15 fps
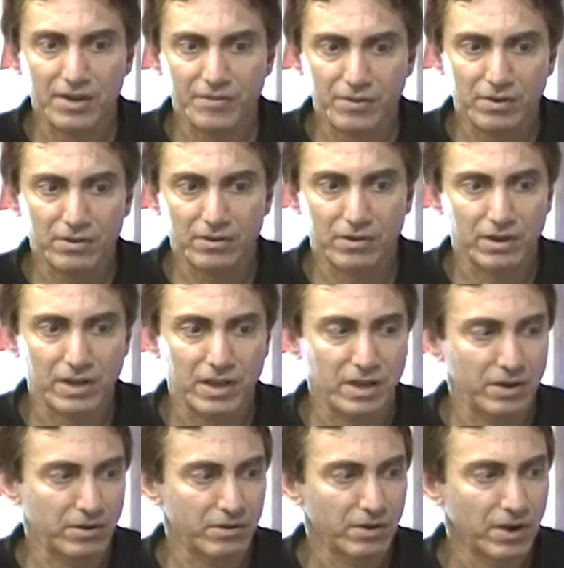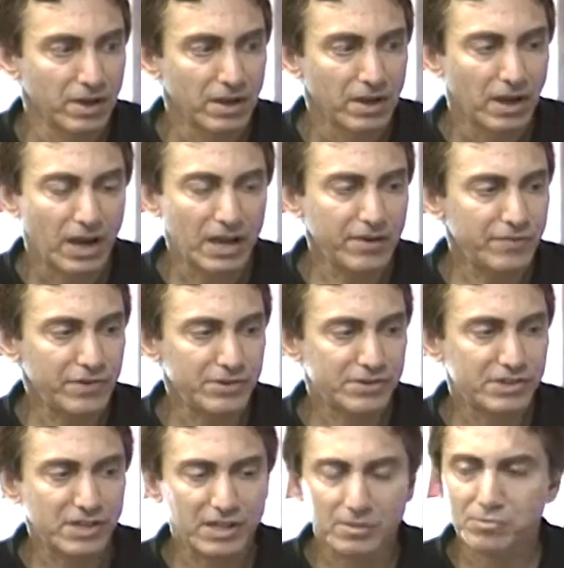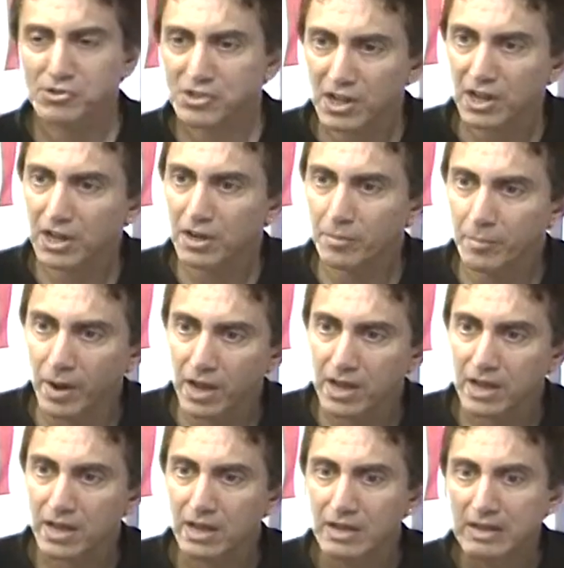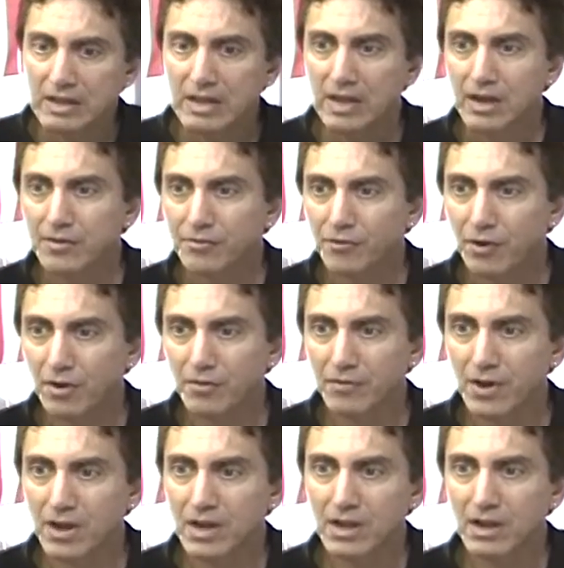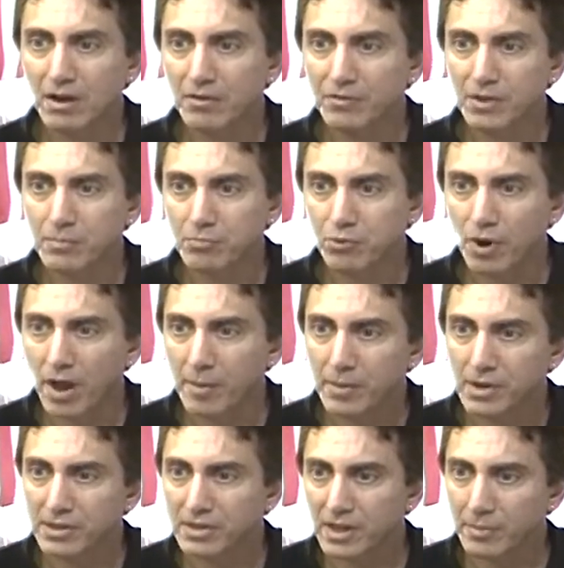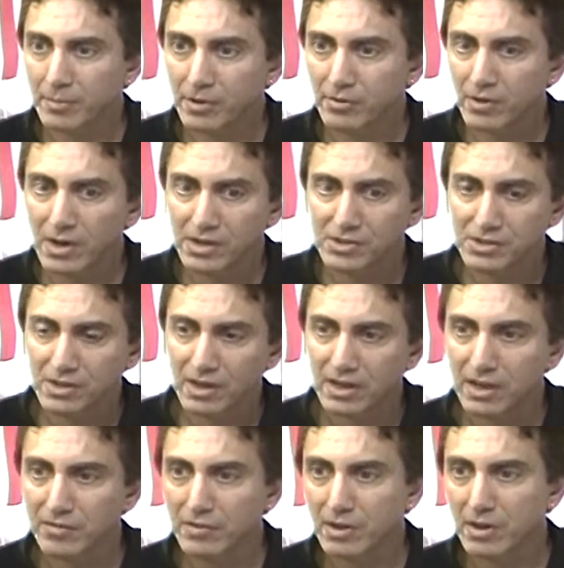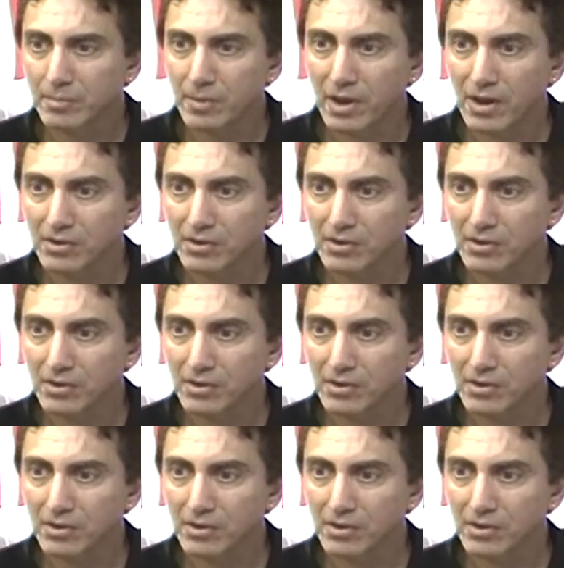I never hear, I never see them sticking a mic in front of any of the prominent Democrats and giving them